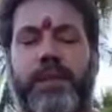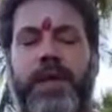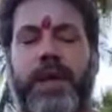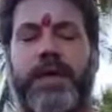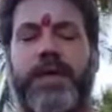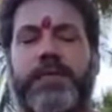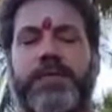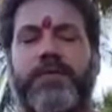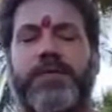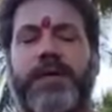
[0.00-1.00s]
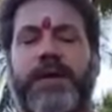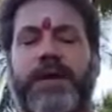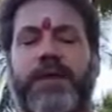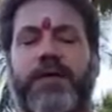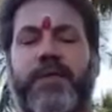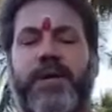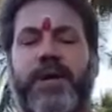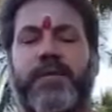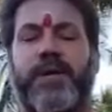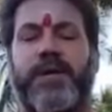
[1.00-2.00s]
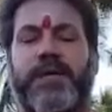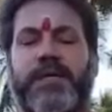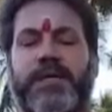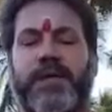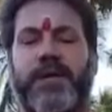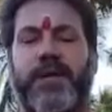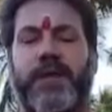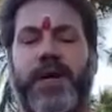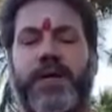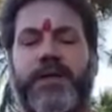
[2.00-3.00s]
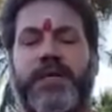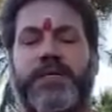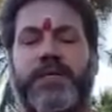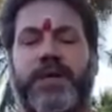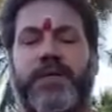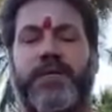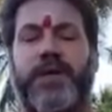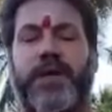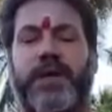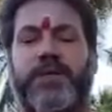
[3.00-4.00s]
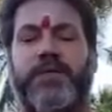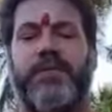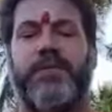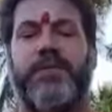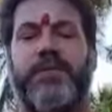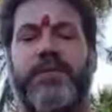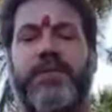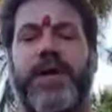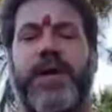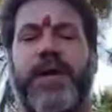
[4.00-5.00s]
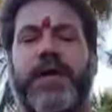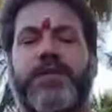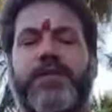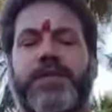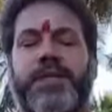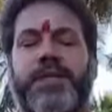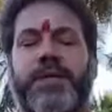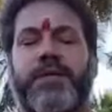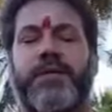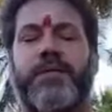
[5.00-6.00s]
And as you breathe out, be aware of a humming sound, a hum made as you breathe out.